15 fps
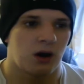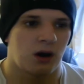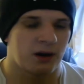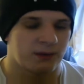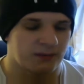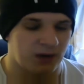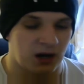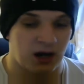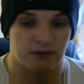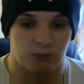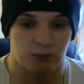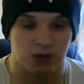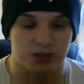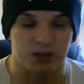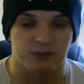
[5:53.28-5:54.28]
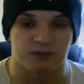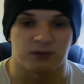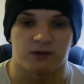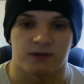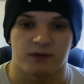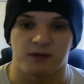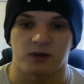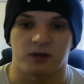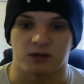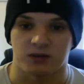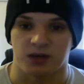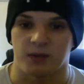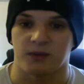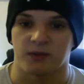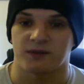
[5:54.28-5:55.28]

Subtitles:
I have watched him for a very long time,